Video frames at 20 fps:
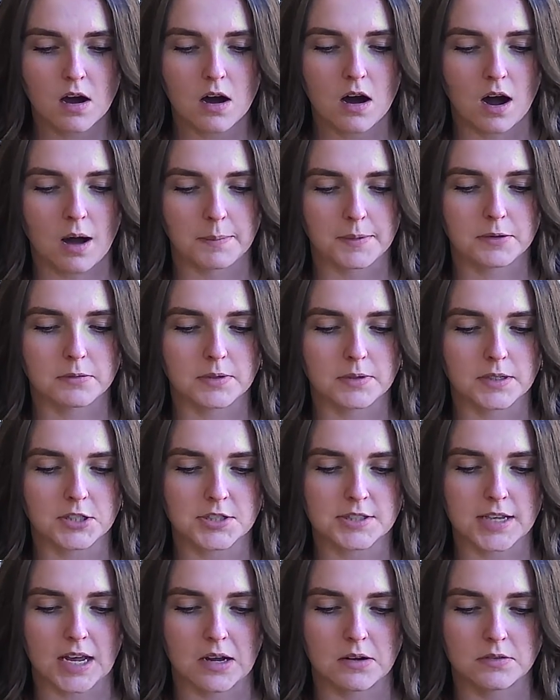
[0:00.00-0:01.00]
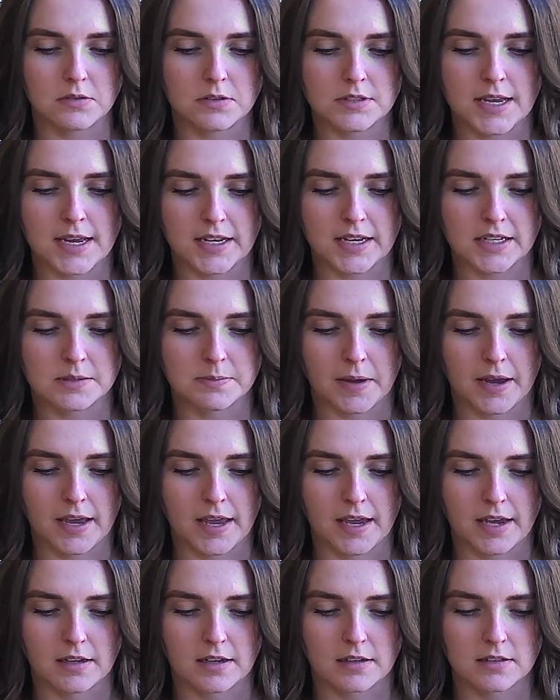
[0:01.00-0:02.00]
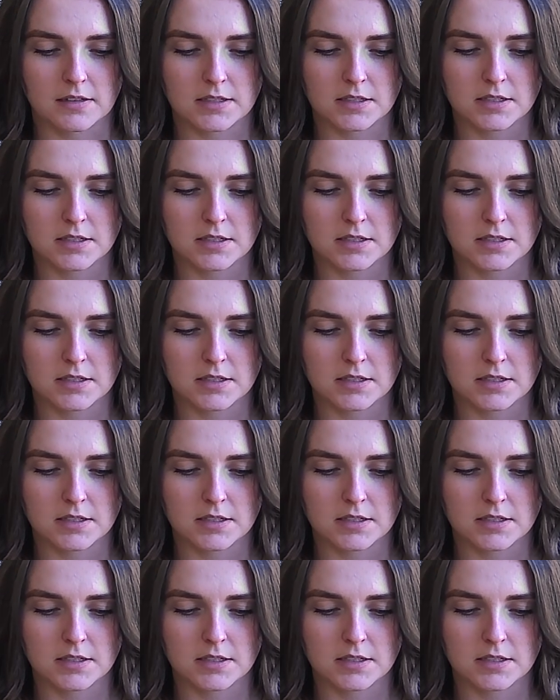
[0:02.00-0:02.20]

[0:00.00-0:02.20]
Amma reaches out and takes my hand.